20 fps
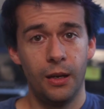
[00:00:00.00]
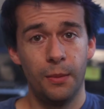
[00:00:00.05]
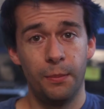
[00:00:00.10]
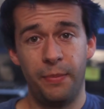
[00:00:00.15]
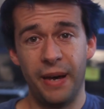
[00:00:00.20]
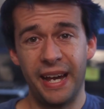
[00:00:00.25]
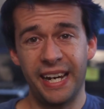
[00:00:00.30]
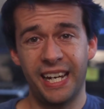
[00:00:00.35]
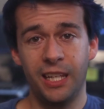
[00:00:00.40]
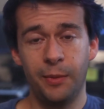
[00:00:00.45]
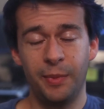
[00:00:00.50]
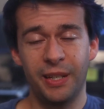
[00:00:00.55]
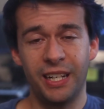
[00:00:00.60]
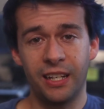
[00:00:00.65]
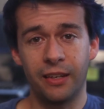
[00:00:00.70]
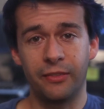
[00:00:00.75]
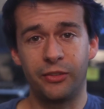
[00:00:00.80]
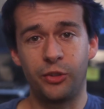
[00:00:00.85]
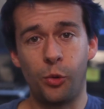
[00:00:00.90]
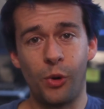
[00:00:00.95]
Back at the
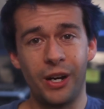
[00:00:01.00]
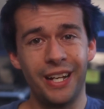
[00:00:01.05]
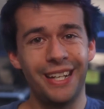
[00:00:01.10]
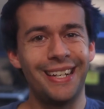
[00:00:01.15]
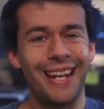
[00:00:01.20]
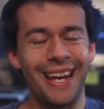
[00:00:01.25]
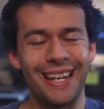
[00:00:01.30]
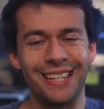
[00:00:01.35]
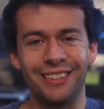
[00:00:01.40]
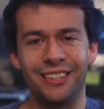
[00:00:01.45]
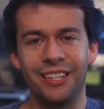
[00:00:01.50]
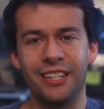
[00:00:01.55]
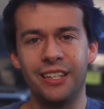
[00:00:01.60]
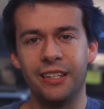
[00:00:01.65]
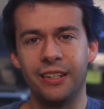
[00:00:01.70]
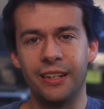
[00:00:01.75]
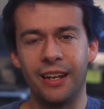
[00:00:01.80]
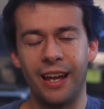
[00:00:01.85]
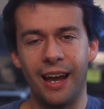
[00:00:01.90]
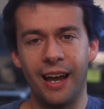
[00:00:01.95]
beginning of
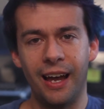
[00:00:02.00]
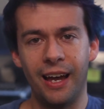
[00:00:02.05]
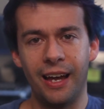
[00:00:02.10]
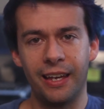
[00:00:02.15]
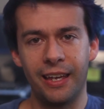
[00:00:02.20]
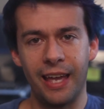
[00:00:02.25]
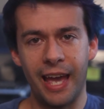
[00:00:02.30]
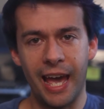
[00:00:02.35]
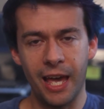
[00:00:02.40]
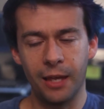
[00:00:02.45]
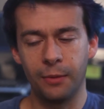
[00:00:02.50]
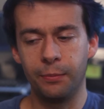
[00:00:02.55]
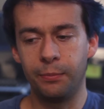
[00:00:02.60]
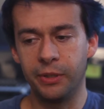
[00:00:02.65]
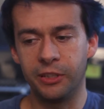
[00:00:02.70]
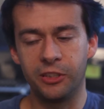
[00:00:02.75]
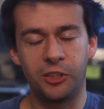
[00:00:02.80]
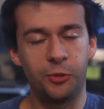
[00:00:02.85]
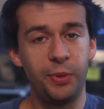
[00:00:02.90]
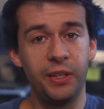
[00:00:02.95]
2019, I had
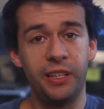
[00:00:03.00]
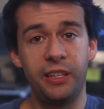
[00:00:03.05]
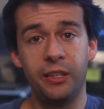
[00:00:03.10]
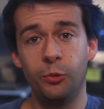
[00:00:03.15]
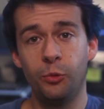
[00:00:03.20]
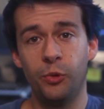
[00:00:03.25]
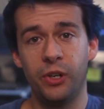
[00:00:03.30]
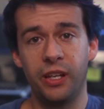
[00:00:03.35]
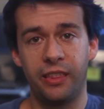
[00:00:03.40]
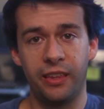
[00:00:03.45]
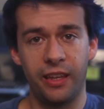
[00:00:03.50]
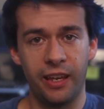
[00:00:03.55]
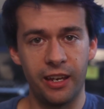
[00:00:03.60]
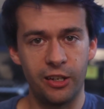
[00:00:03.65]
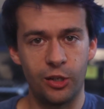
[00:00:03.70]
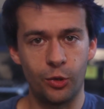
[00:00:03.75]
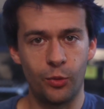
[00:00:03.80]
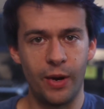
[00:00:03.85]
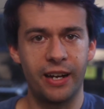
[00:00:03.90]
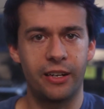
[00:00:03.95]
been speaking with a
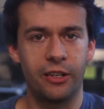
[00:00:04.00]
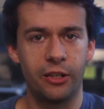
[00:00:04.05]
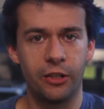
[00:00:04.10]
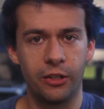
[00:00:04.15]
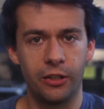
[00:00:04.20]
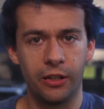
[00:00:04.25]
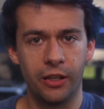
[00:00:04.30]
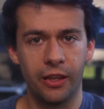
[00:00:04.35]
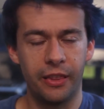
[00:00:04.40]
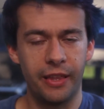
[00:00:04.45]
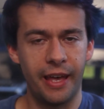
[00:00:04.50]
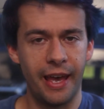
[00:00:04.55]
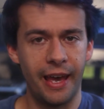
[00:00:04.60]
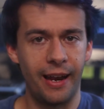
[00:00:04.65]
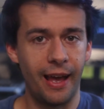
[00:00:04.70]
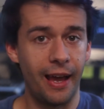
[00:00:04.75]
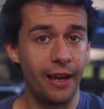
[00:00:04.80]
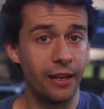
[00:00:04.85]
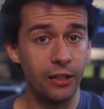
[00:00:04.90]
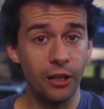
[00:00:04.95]
director
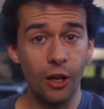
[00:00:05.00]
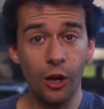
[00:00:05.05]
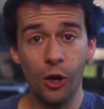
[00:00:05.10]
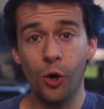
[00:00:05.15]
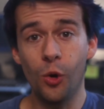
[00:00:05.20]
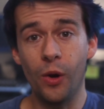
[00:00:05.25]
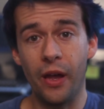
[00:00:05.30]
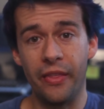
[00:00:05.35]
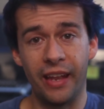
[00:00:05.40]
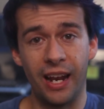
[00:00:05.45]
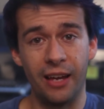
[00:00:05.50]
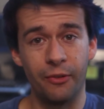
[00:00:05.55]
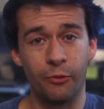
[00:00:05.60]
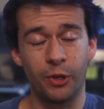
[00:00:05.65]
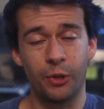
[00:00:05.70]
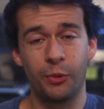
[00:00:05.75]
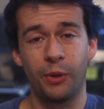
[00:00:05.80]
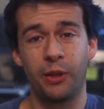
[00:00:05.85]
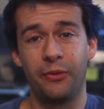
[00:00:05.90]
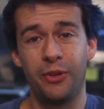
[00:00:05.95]
that I know and that I've
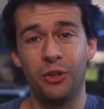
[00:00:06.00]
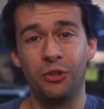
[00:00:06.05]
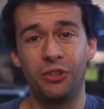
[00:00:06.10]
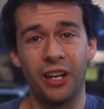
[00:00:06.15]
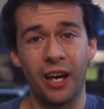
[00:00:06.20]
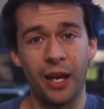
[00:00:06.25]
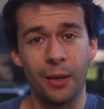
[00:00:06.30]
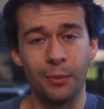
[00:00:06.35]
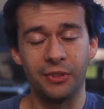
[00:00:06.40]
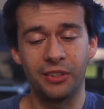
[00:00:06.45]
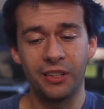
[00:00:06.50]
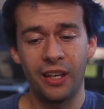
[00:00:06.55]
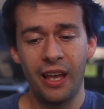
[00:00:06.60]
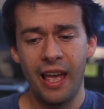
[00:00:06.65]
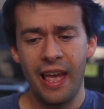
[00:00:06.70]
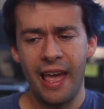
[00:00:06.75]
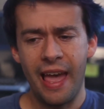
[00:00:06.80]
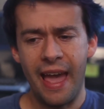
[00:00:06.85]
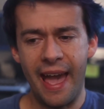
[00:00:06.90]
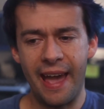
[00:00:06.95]
worked with a few times,
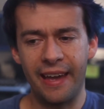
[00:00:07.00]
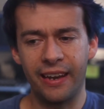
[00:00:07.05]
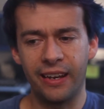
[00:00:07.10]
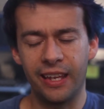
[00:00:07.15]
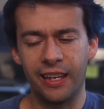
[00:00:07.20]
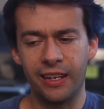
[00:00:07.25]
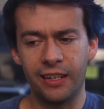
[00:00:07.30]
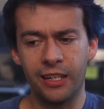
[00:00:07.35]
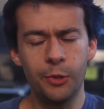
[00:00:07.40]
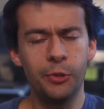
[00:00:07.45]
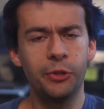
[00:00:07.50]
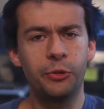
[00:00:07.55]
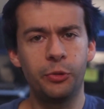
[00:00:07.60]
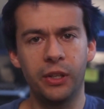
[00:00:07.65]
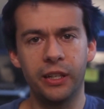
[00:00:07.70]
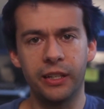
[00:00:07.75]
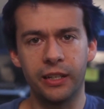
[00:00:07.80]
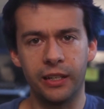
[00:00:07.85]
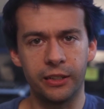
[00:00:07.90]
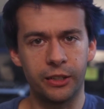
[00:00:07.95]
and he was
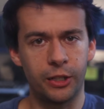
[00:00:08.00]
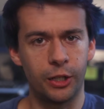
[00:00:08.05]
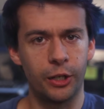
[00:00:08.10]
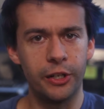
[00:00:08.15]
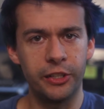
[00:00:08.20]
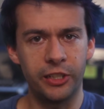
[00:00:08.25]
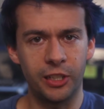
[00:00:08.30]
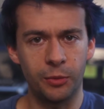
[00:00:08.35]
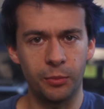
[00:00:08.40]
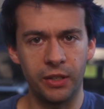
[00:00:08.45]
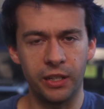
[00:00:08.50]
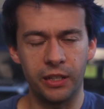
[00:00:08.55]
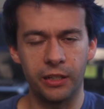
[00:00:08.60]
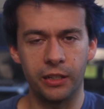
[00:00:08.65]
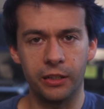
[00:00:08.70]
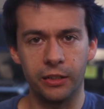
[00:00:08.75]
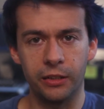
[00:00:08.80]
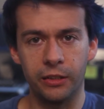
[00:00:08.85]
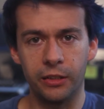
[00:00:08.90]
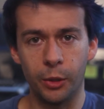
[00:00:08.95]
really encouraging me,
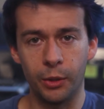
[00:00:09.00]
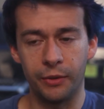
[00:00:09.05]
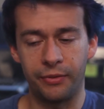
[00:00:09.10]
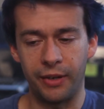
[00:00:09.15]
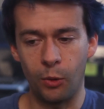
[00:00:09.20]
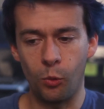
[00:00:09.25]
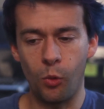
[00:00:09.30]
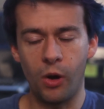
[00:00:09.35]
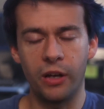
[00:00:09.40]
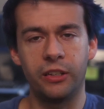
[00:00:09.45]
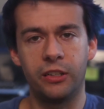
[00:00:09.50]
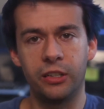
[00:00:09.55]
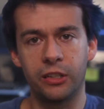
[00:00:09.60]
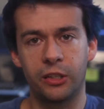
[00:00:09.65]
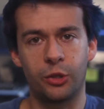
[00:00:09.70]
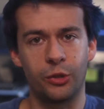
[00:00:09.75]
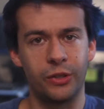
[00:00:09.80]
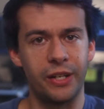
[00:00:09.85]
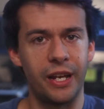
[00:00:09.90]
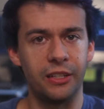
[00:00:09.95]
if I want to
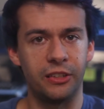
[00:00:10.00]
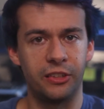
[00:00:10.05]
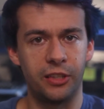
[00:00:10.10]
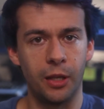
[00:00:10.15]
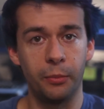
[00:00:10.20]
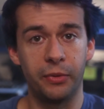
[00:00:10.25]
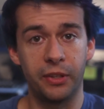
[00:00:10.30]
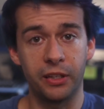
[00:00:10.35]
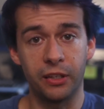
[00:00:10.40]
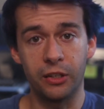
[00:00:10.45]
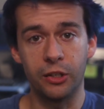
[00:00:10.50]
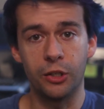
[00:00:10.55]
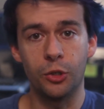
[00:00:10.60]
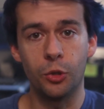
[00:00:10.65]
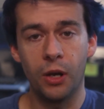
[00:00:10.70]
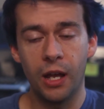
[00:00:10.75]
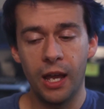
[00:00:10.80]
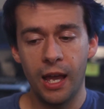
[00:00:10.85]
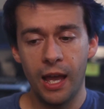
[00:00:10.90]
create something new,